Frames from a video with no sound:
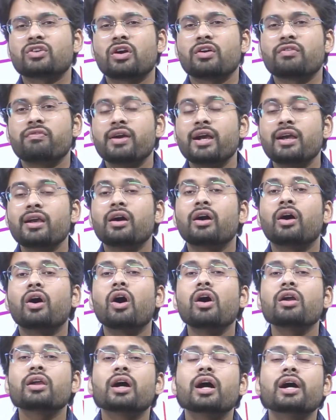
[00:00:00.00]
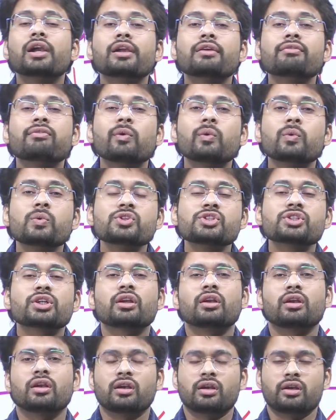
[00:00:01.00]
conflict or a
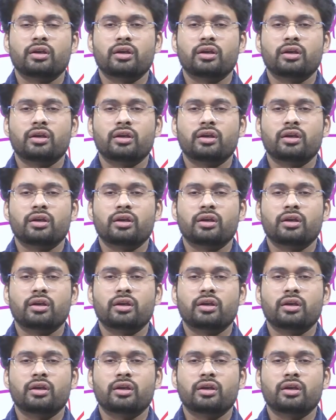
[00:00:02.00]
revolution.